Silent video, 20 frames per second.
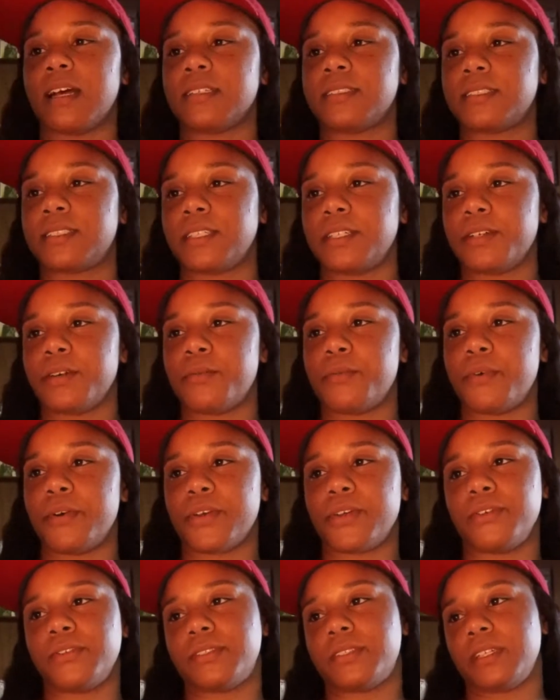still
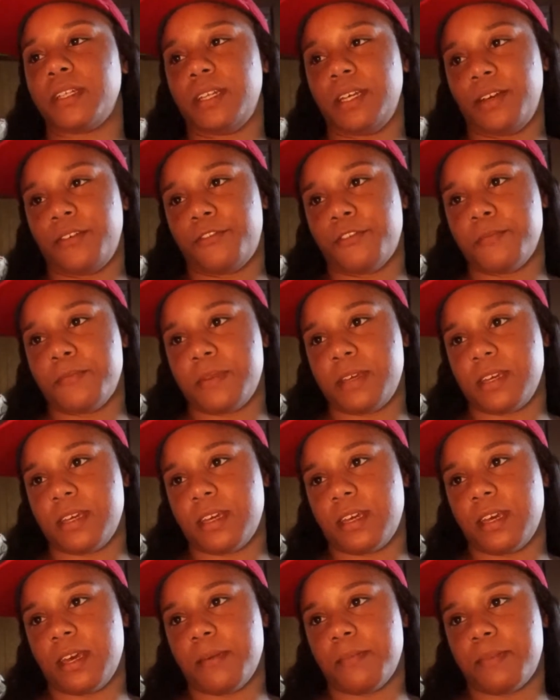want you to live with
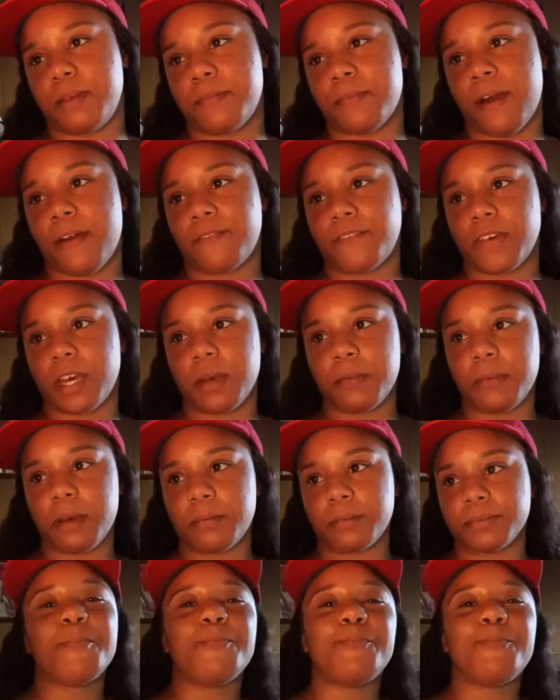me and be my fat mama.